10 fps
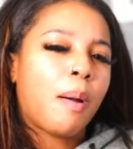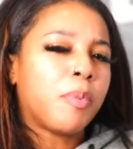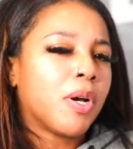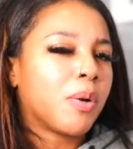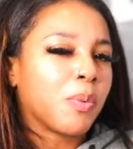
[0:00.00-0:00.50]

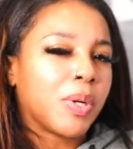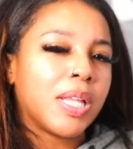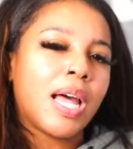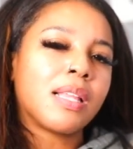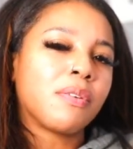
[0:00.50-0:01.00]
I'm going to
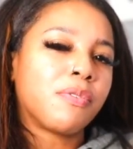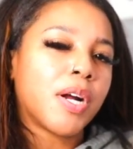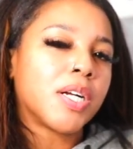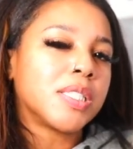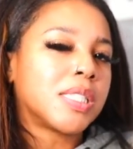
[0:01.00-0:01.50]
read like the
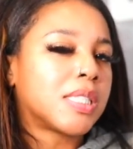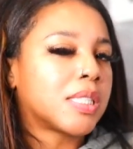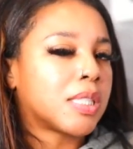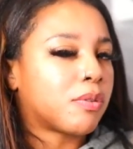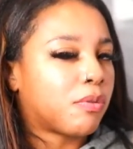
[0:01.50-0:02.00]
first
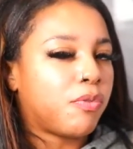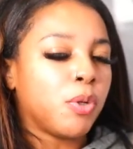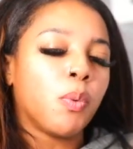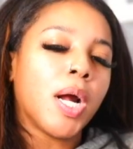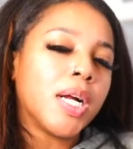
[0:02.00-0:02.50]

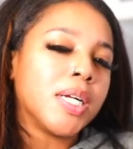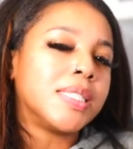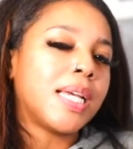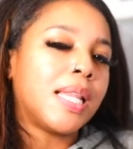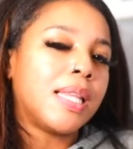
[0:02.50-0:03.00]
few
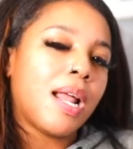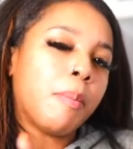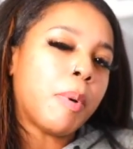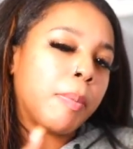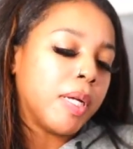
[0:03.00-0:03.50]
words and then
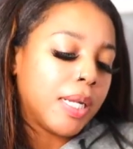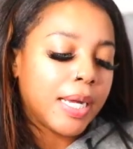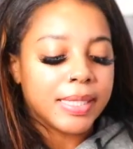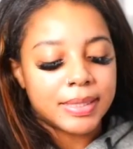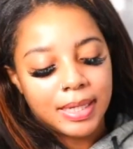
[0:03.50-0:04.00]
I'm
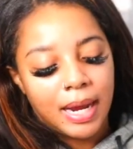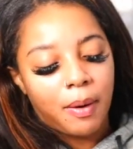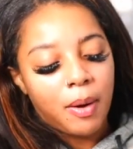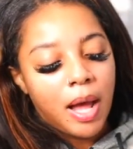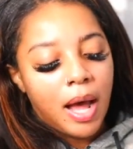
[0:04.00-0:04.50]
gonna exit
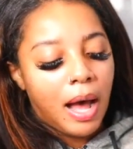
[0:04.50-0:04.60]
out.